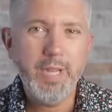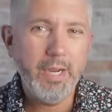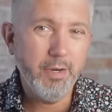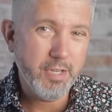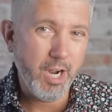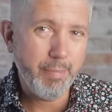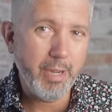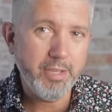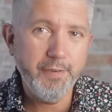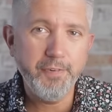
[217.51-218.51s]
Okay, let's talk
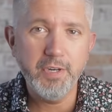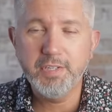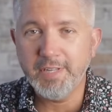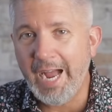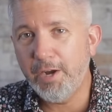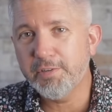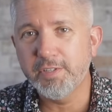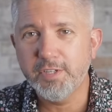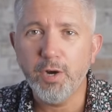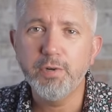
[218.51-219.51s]
about the different styles
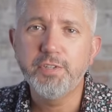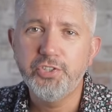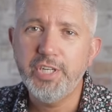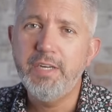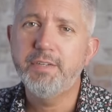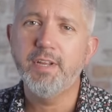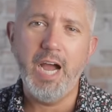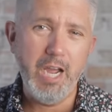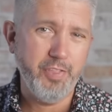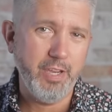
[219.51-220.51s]
and colors of jeans that
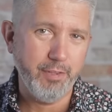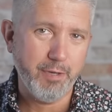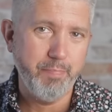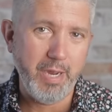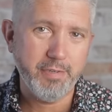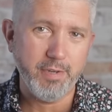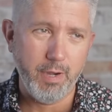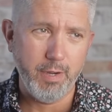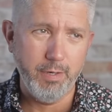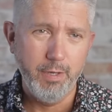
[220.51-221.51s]
I think look best
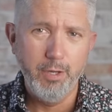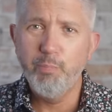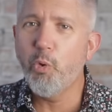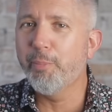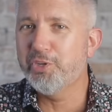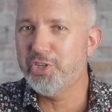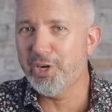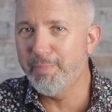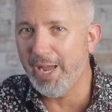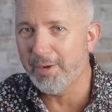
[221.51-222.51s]
on more
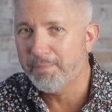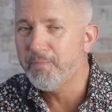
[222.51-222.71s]
mature men.